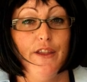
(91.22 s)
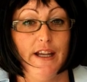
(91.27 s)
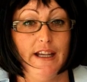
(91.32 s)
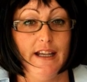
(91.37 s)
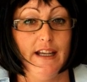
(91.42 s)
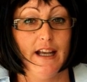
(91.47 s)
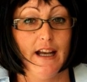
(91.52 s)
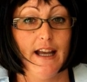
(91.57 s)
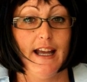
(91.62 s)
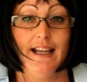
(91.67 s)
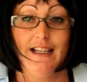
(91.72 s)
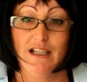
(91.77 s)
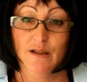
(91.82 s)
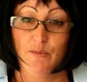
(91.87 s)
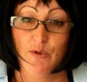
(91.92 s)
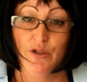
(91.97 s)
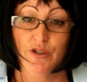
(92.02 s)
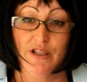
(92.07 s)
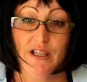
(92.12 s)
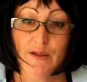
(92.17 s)
the
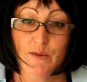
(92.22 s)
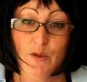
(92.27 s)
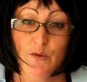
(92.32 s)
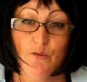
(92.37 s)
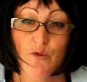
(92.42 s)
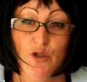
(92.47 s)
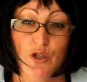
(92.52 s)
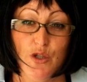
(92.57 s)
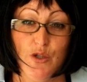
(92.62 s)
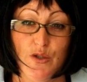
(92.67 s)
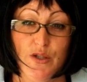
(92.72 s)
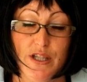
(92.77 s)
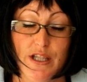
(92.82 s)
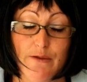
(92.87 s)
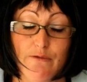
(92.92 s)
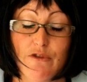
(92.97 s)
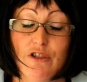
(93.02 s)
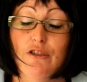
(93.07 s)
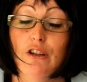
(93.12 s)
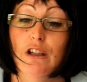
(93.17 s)
antibiotics will reduce
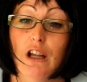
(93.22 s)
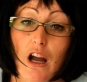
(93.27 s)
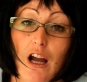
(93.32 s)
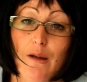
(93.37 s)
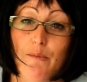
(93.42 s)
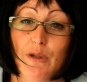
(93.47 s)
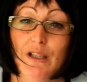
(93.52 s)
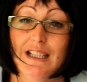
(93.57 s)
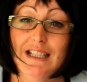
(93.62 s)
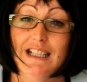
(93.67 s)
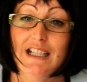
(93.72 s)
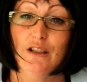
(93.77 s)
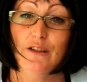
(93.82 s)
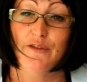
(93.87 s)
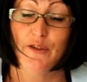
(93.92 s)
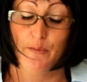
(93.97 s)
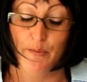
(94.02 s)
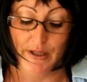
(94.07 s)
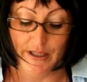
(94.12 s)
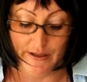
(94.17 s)
the reliability
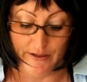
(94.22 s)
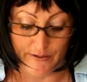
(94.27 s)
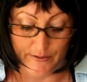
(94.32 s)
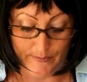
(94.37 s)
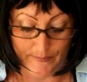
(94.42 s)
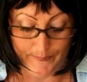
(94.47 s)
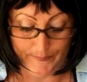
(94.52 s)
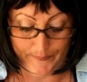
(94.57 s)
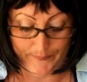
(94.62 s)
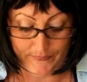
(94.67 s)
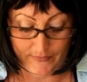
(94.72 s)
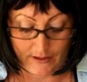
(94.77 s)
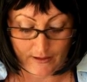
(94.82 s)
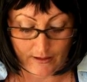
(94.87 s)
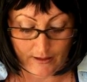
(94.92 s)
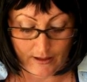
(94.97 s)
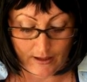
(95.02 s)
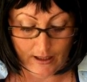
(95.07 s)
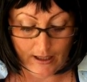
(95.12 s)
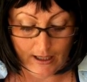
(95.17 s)
of the
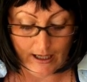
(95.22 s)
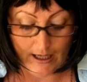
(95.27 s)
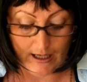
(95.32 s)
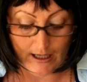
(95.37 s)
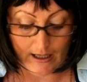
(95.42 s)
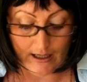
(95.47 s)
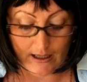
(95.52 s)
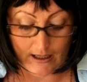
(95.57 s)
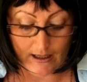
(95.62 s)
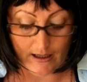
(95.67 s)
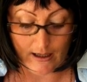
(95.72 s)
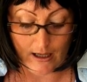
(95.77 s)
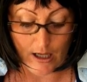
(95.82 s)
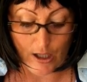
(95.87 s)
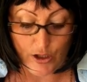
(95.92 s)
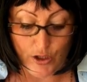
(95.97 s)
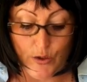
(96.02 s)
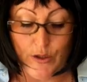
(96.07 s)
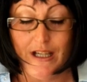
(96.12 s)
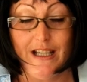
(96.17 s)
pill.
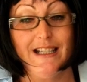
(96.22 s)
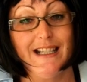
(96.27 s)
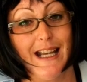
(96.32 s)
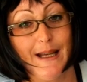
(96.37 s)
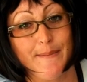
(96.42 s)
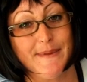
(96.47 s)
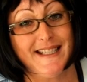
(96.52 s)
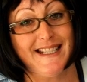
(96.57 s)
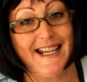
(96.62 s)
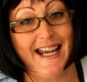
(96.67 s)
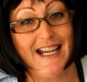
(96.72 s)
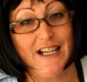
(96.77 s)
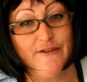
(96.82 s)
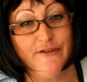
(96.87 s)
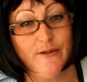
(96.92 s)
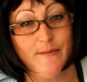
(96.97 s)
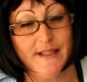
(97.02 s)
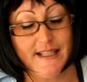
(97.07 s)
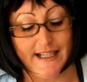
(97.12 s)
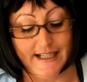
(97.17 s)
You need to abstain
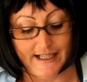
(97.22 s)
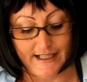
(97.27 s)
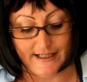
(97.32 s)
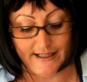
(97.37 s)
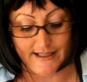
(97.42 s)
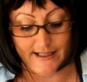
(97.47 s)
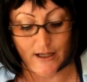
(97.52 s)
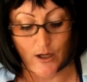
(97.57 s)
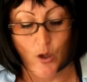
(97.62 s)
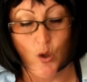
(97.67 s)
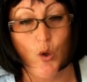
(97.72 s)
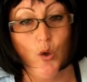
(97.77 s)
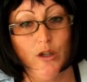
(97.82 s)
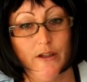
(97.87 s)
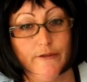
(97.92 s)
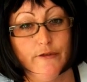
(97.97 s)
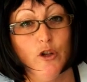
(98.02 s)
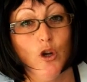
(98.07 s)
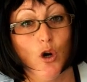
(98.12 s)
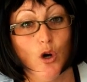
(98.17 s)
from sex, or
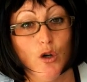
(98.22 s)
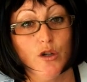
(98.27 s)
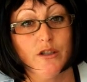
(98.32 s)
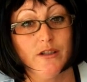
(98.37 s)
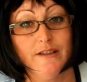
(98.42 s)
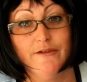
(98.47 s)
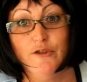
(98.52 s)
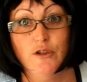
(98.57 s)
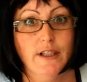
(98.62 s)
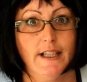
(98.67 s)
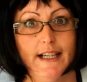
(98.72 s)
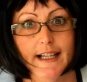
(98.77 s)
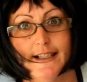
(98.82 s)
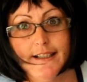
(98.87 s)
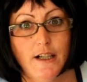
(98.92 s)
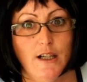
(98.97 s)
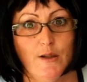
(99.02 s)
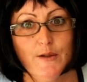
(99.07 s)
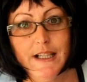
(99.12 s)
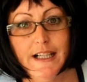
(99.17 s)
if not, if you
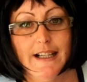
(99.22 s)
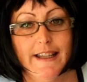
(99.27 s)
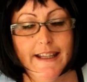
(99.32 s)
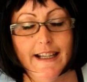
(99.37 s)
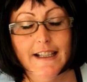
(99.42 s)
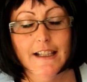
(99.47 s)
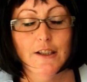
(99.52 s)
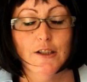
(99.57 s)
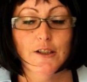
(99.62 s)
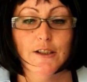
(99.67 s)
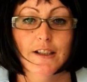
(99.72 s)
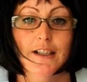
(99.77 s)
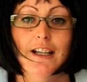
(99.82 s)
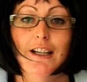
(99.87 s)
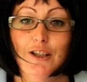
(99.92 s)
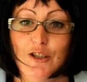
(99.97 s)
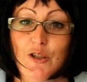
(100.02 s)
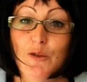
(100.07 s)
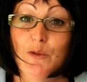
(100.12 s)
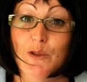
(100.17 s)
can't hold out that long,
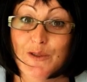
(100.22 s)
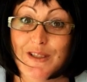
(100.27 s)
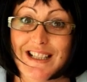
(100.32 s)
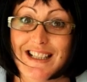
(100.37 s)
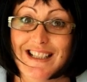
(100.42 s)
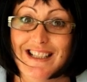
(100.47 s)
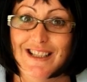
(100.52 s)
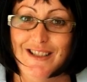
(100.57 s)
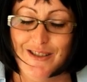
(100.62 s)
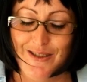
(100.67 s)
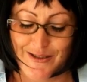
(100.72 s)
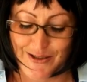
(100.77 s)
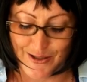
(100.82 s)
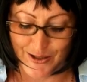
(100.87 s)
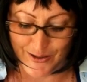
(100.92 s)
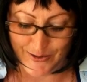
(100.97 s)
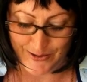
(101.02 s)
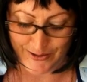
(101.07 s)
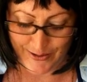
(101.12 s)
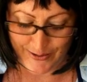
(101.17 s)
you will need to use
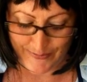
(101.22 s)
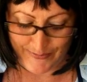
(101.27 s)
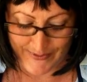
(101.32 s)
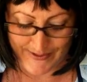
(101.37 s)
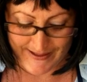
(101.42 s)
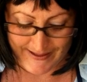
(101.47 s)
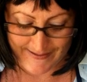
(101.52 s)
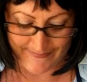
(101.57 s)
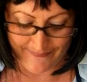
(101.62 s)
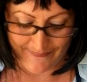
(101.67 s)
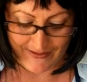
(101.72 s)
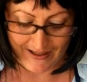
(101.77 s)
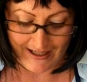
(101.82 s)
condoms.